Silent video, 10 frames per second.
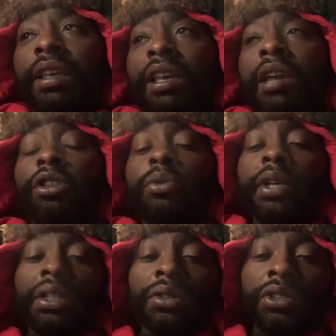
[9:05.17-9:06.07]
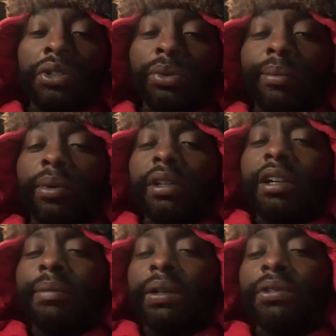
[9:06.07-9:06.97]
And between those two, I brought
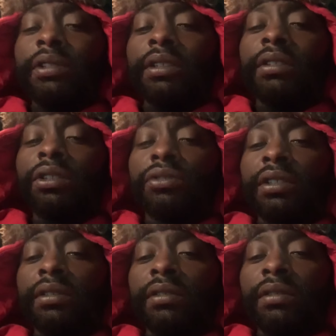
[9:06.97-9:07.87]
in about 600